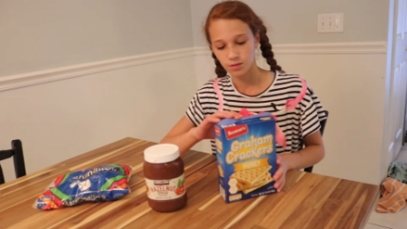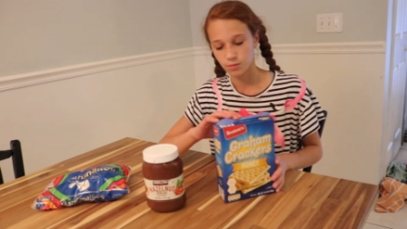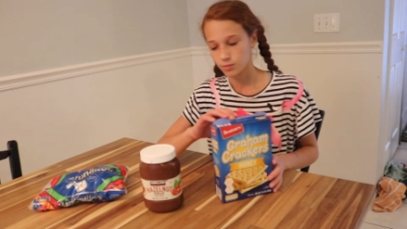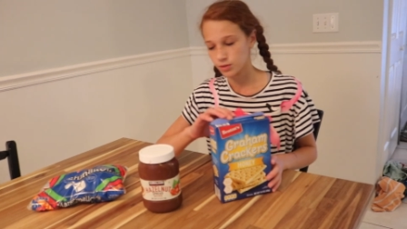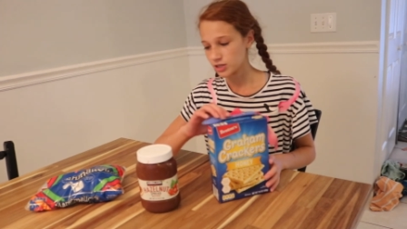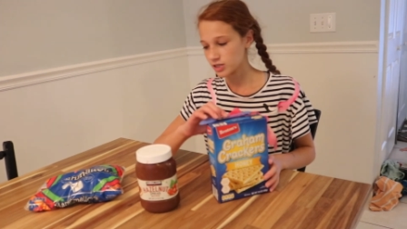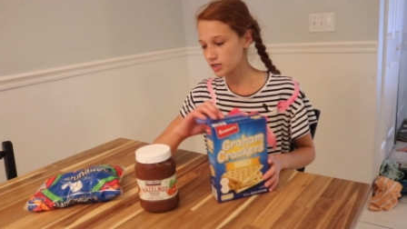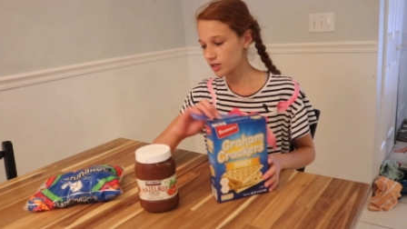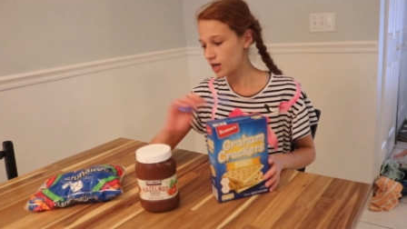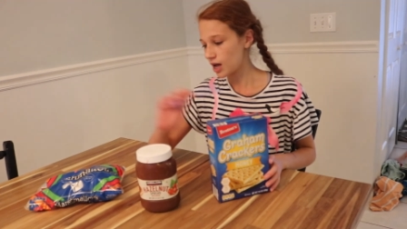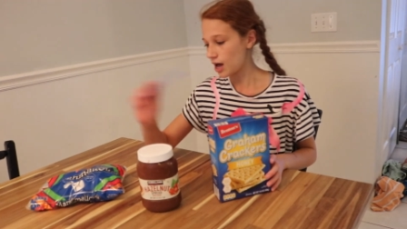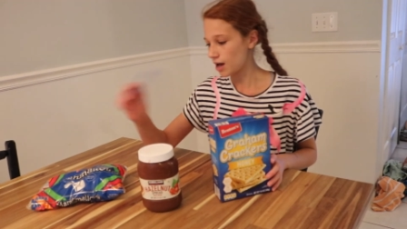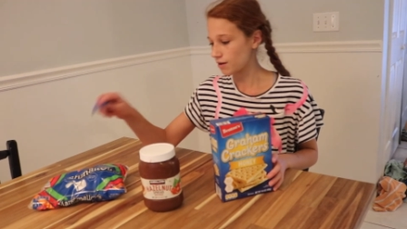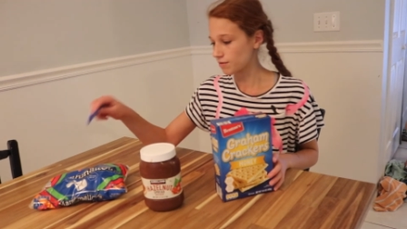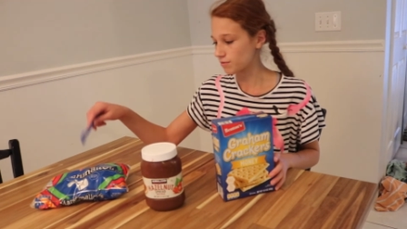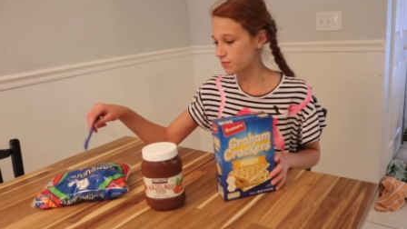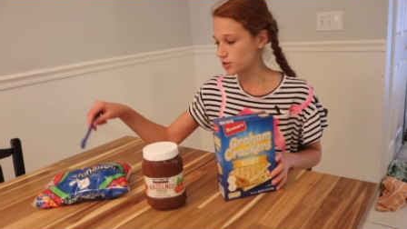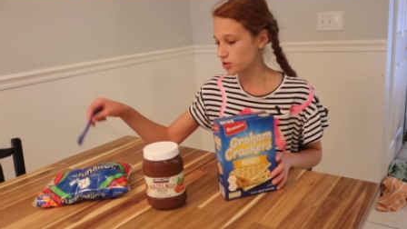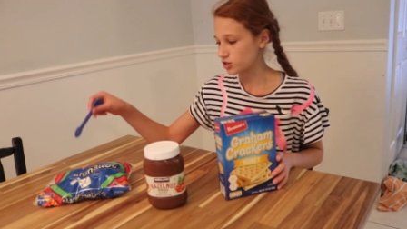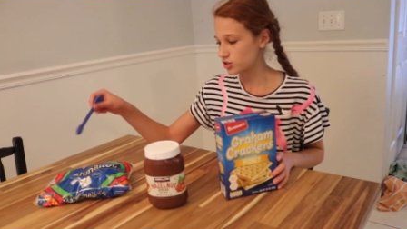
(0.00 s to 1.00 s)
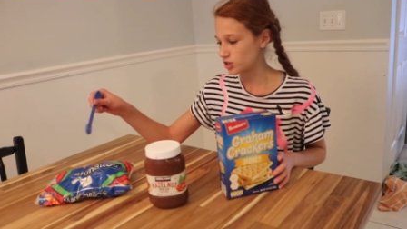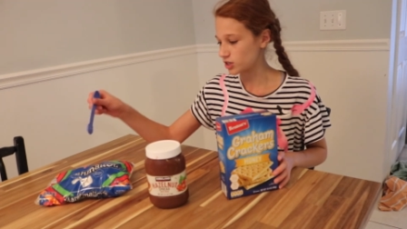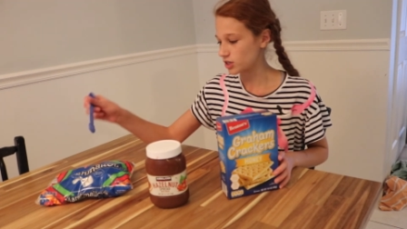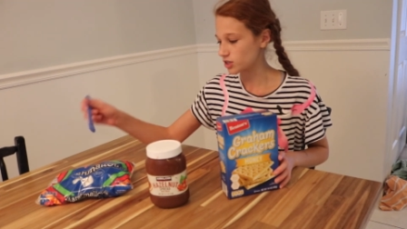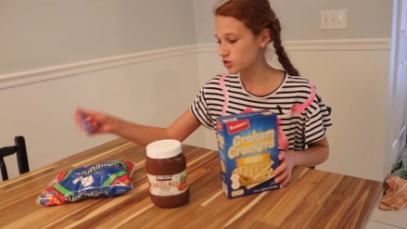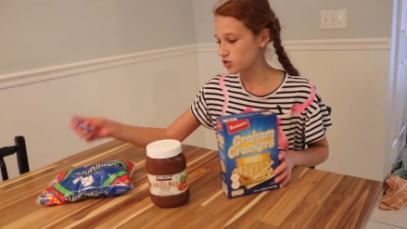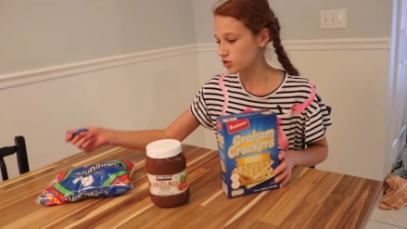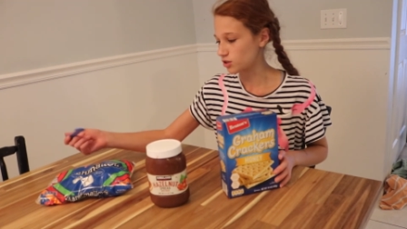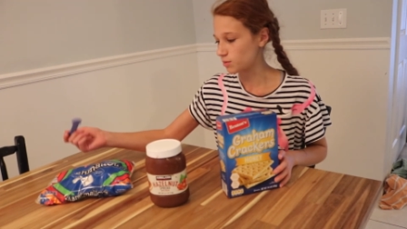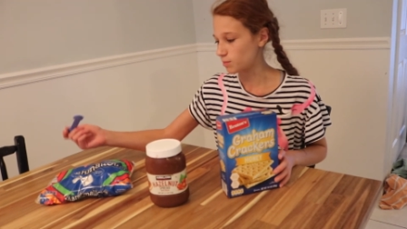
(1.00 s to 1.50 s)
You still have the
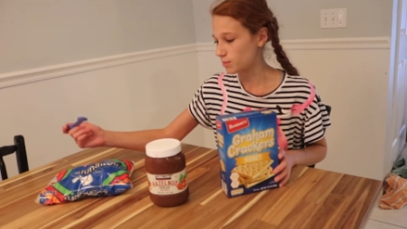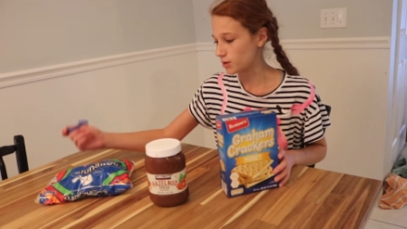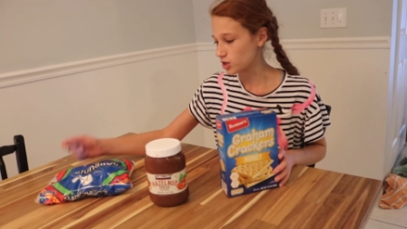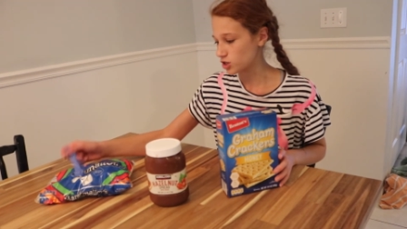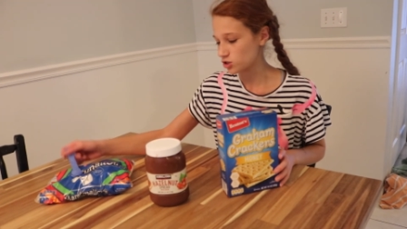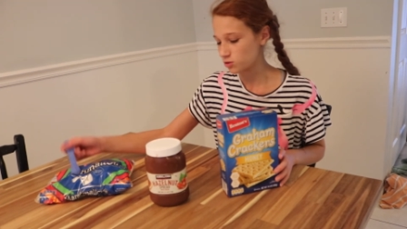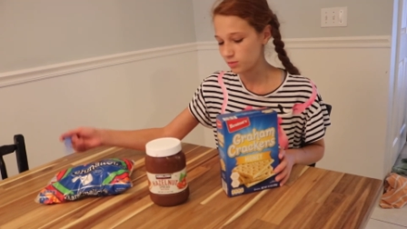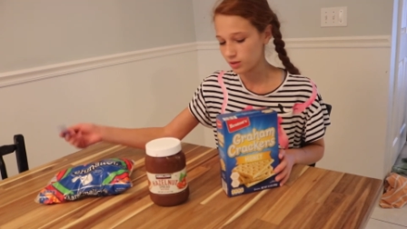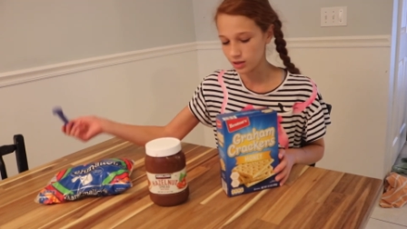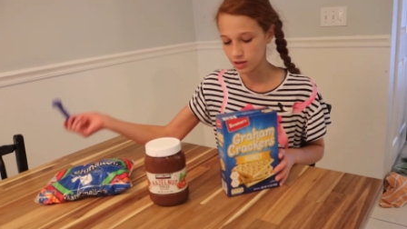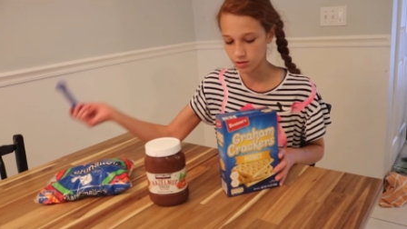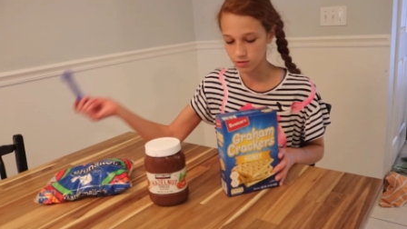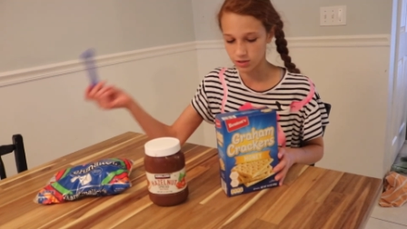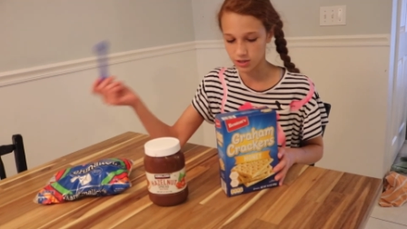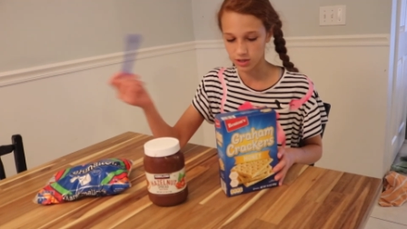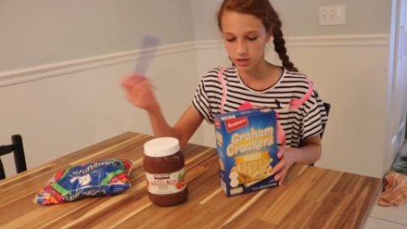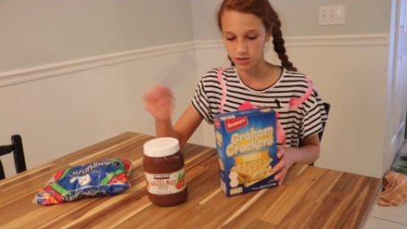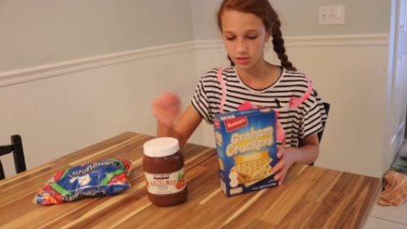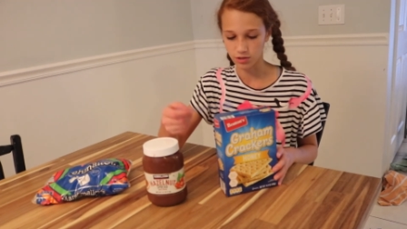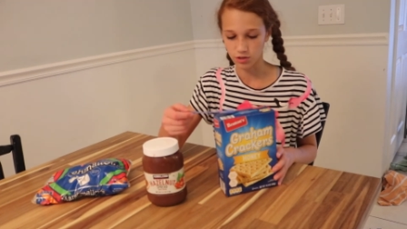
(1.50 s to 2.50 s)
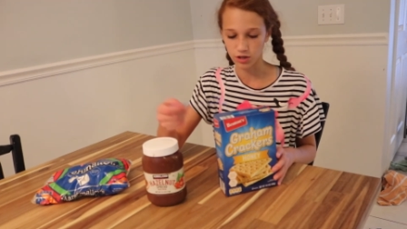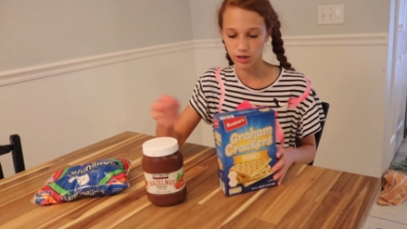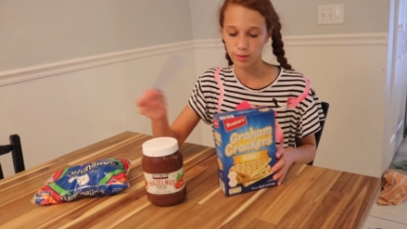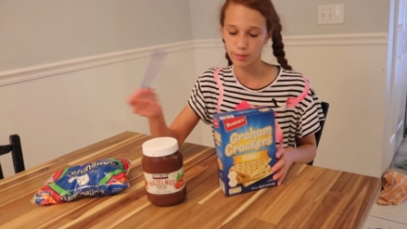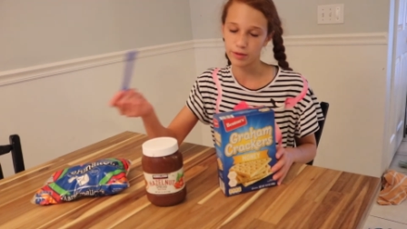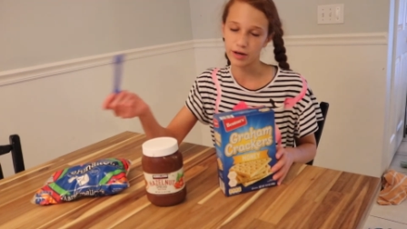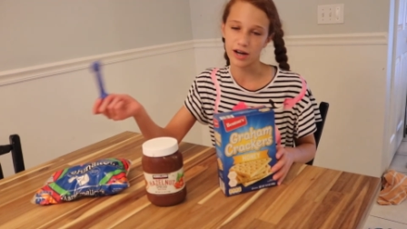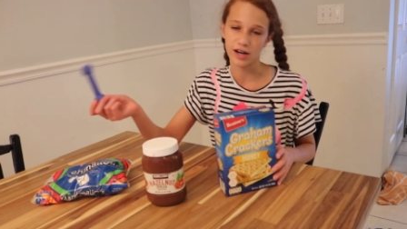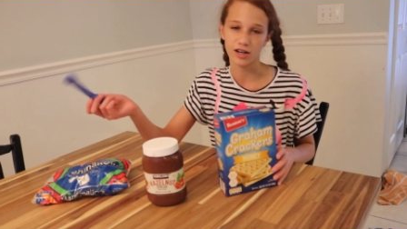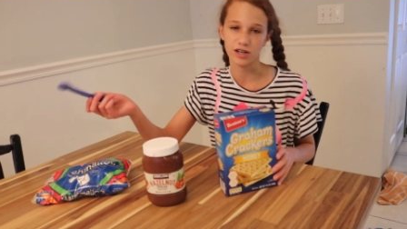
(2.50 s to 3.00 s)
traditional marshmallows and graham
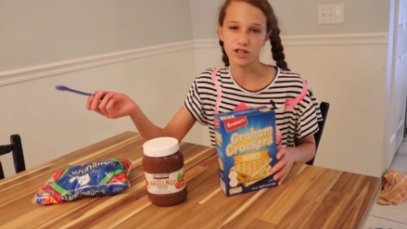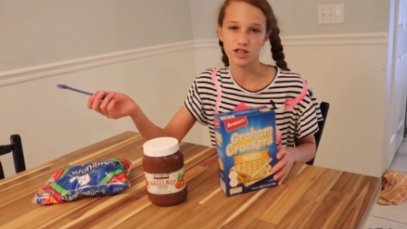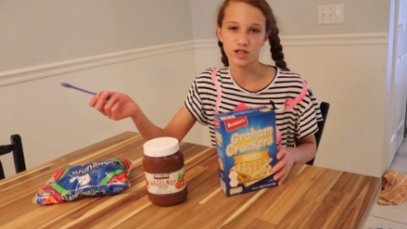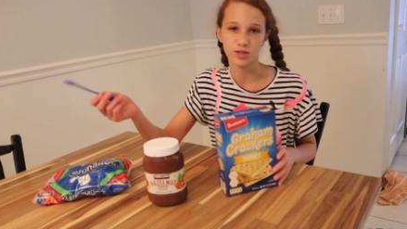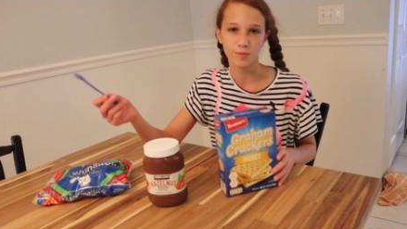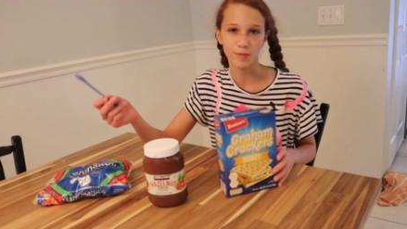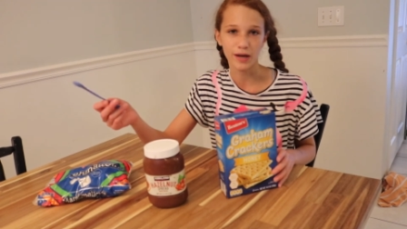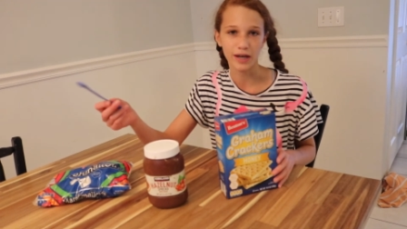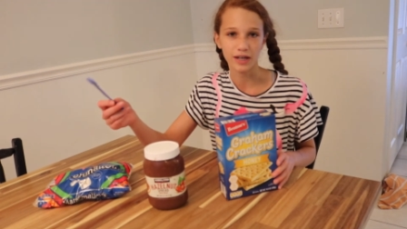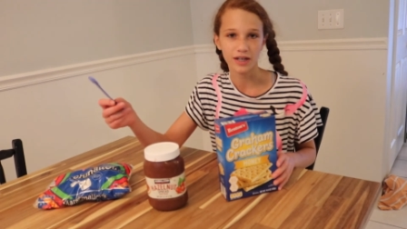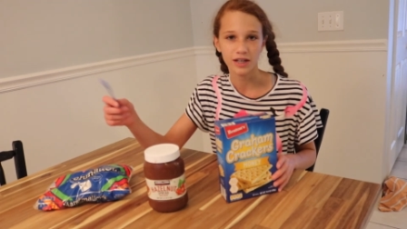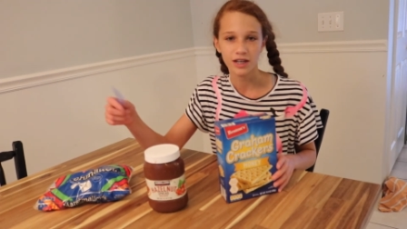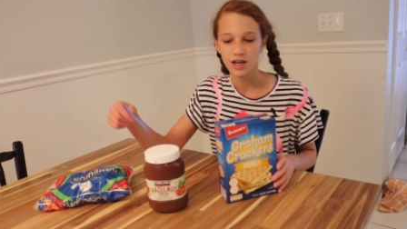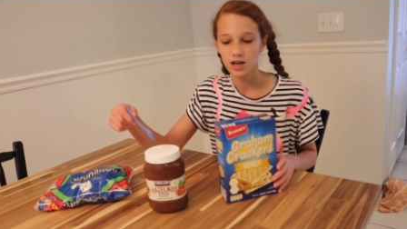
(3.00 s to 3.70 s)
crackers, but